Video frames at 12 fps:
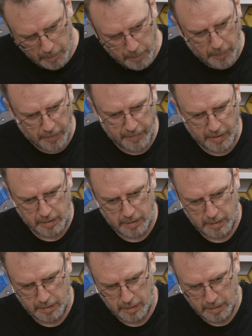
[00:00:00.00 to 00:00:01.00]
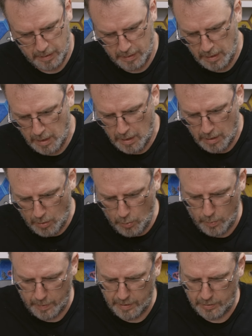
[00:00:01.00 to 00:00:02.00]
Perfect.
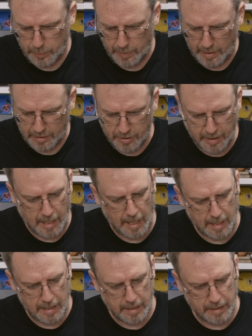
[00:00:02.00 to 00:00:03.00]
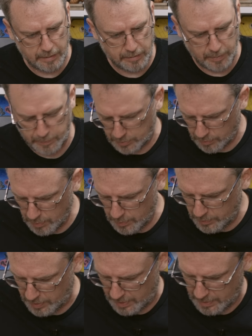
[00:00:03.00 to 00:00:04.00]
Oh, this one actually has some
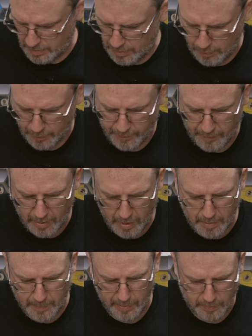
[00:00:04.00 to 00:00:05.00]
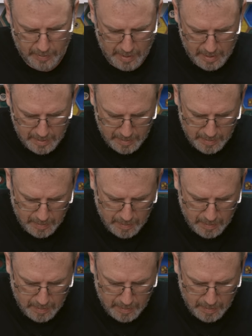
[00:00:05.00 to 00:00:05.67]
screws in it too. Forgot about that.